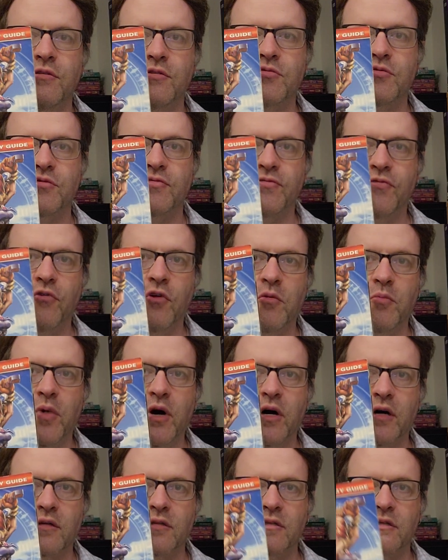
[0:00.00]
This was
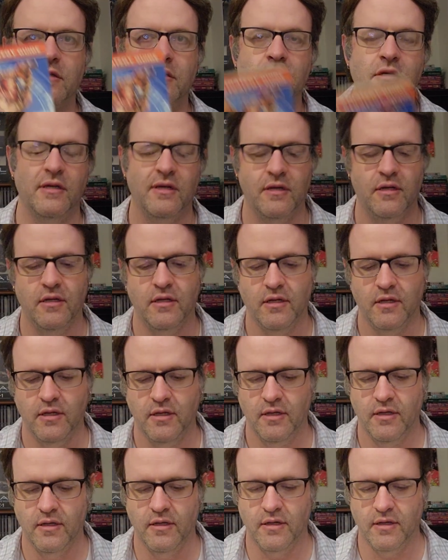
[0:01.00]
$4.
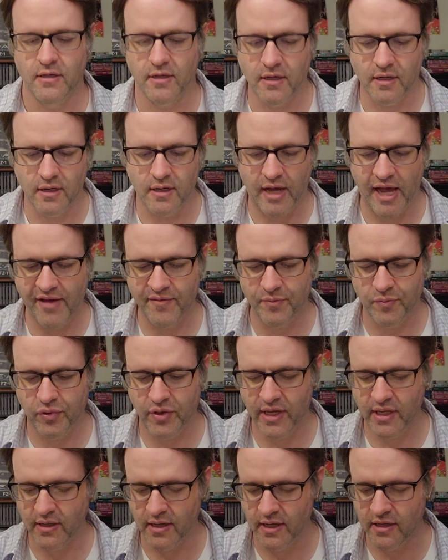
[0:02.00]
I haven't
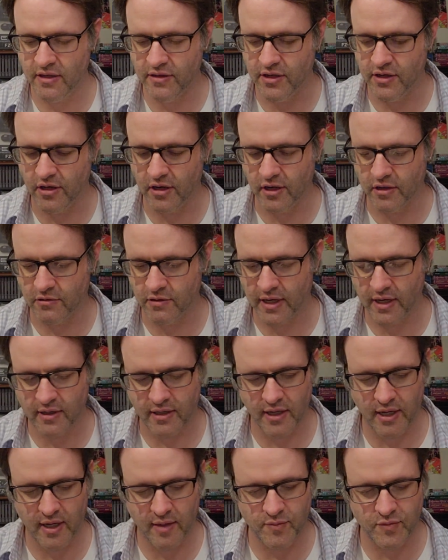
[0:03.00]
played any of the Dark Cloud
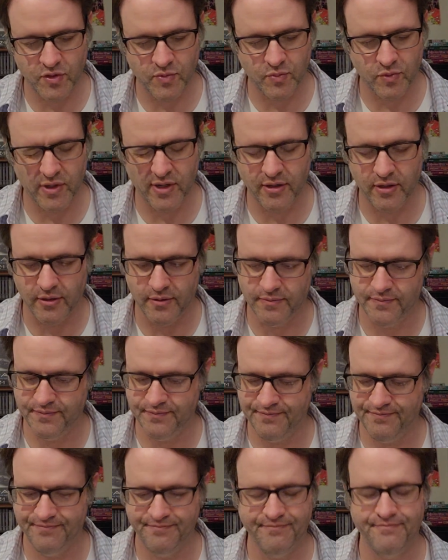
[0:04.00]
games, but
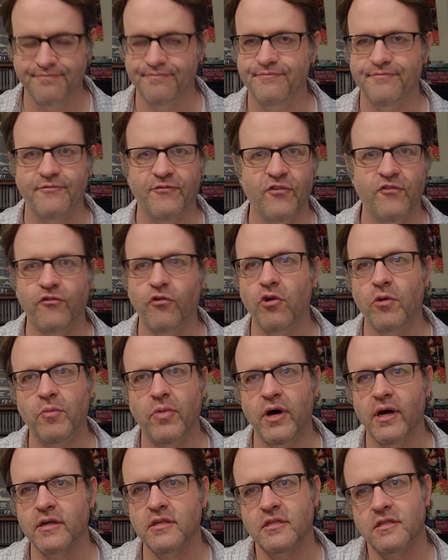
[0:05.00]
for
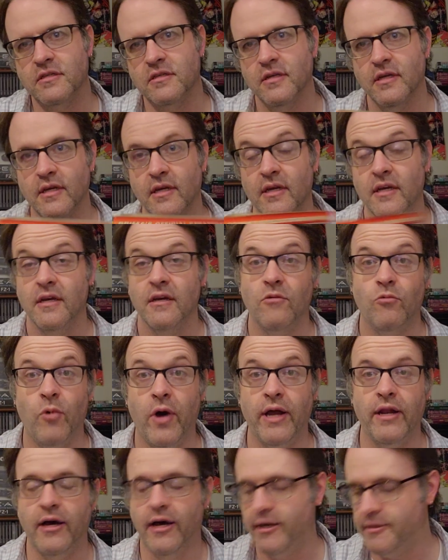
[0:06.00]
$4,
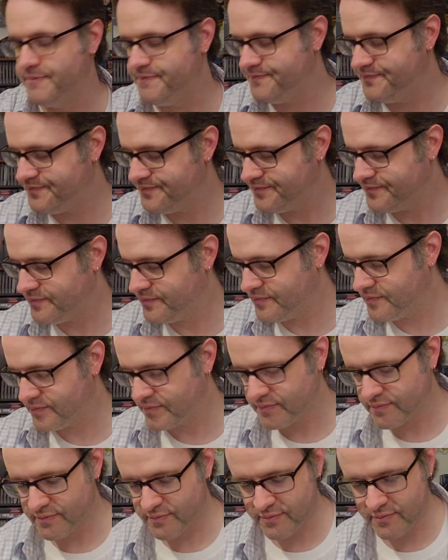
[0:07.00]
why not?
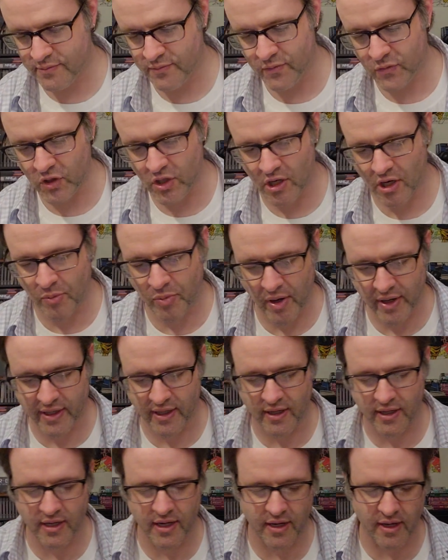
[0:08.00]
I'll probably
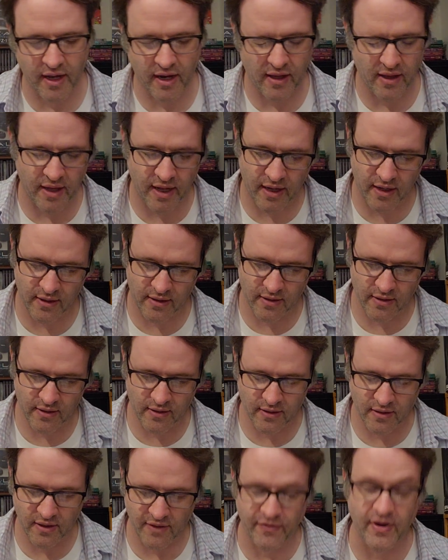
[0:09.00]
get a kick out of that
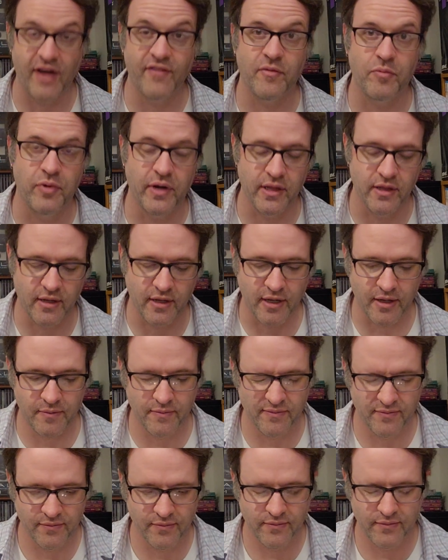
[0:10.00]
if I ever play the game.